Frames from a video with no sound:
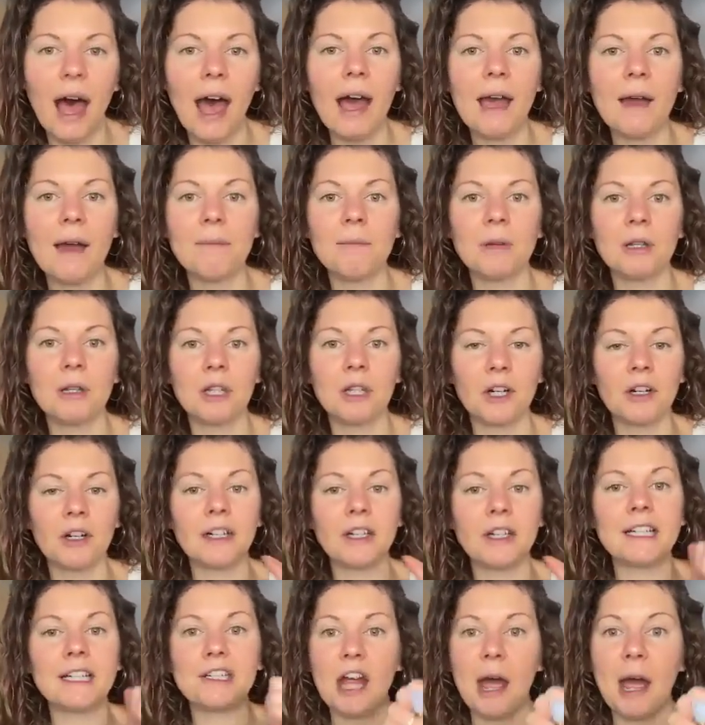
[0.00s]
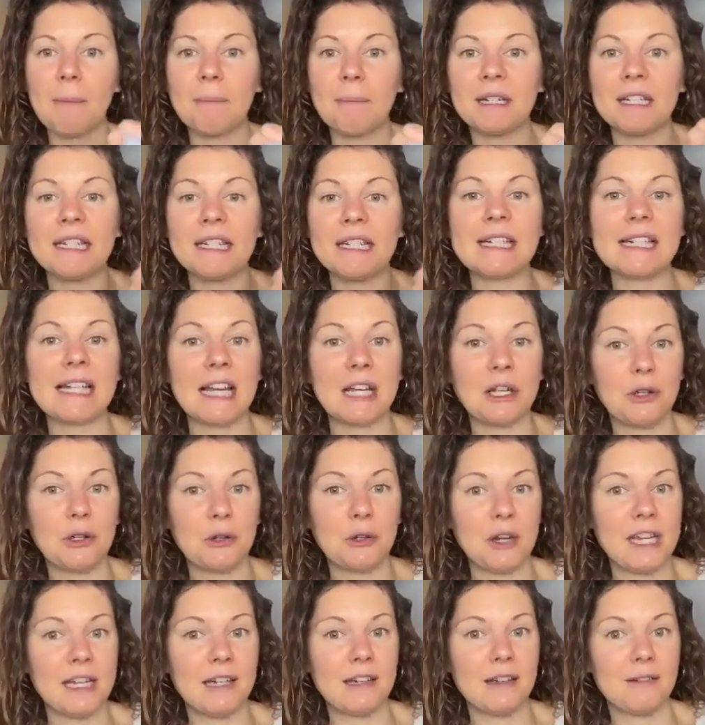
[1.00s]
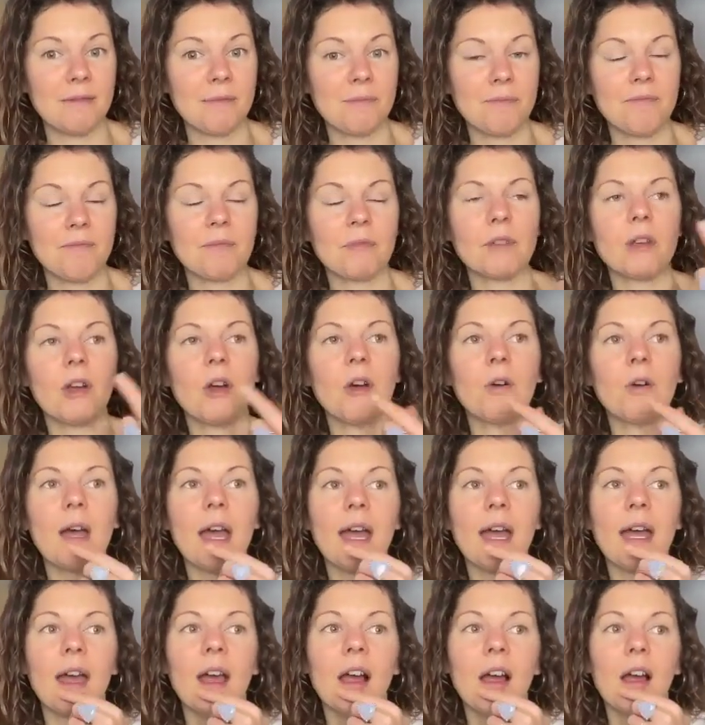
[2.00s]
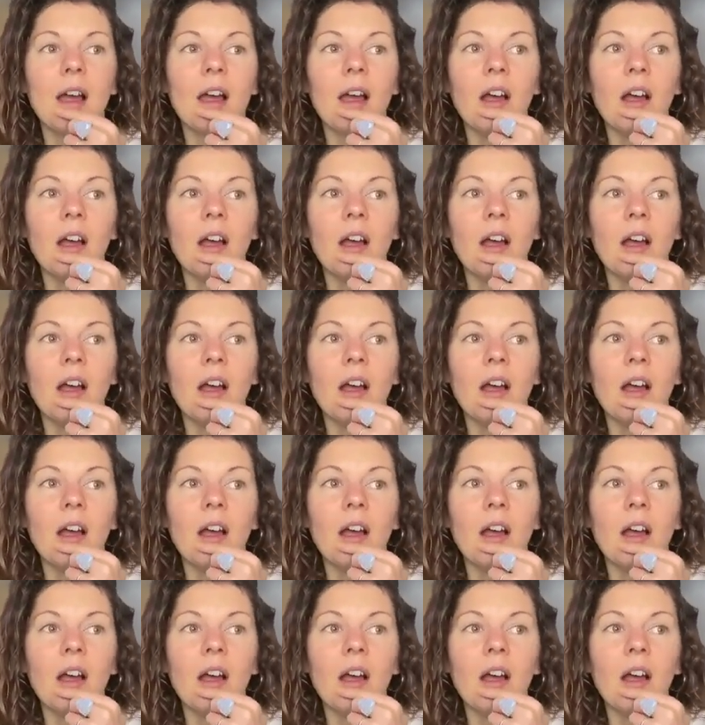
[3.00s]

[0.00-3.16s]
I'm learning Japanese and Greek. Okay.